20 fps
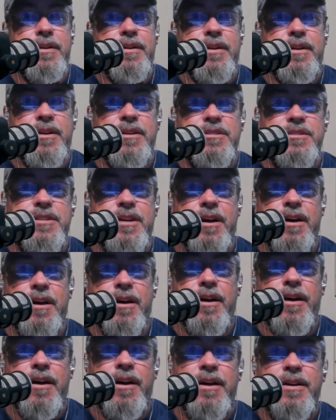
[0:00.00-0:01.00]
this
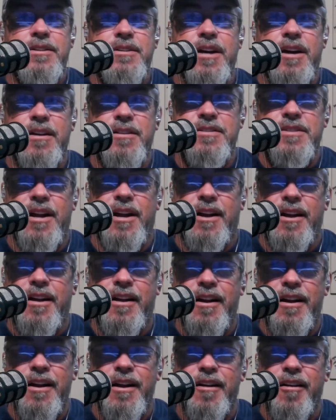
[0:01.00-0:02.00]
sounds like a
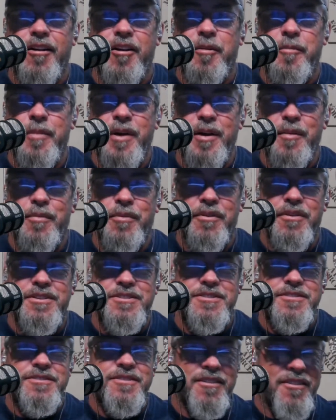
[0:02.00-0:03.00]
Klingon meat
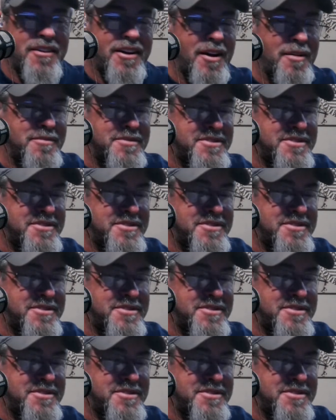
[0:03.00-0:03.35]
processor. I'm